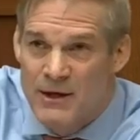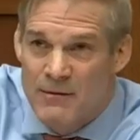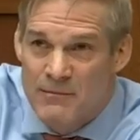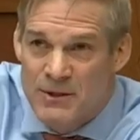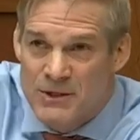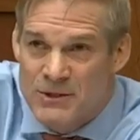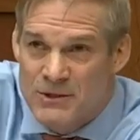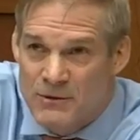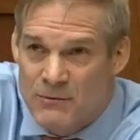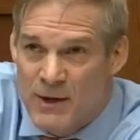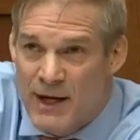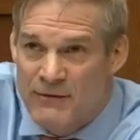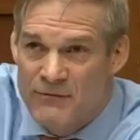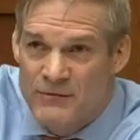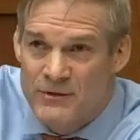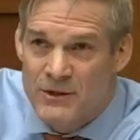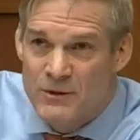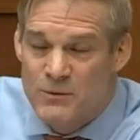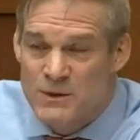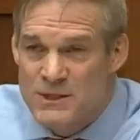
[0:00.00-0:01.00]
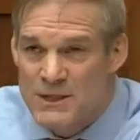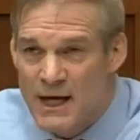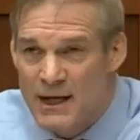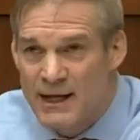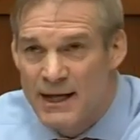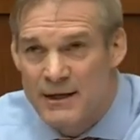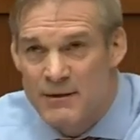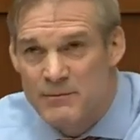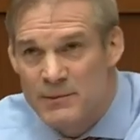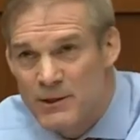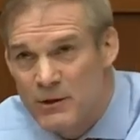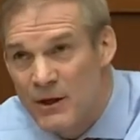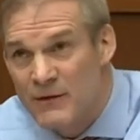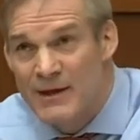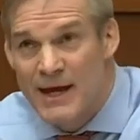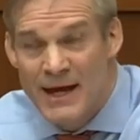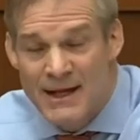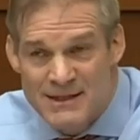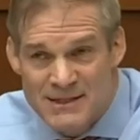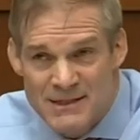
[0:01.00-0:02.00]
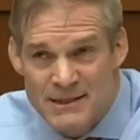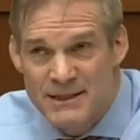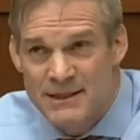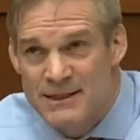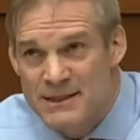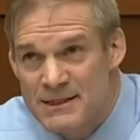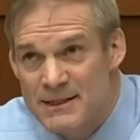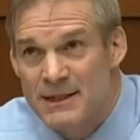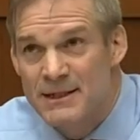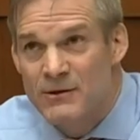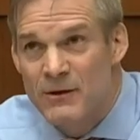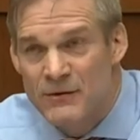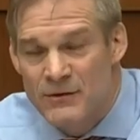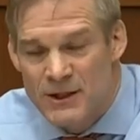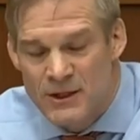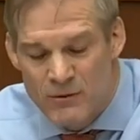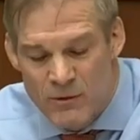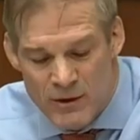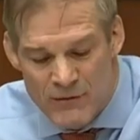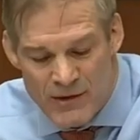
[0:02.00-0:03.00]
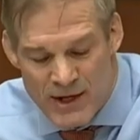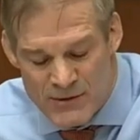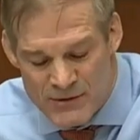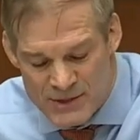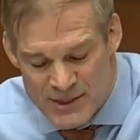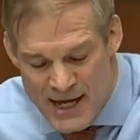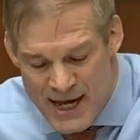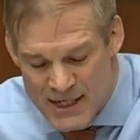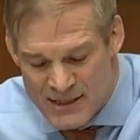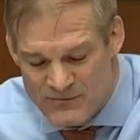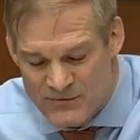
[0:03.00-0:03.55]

Mr. Redfield was not allowed to be on, the head of CDC and on the coronavirus task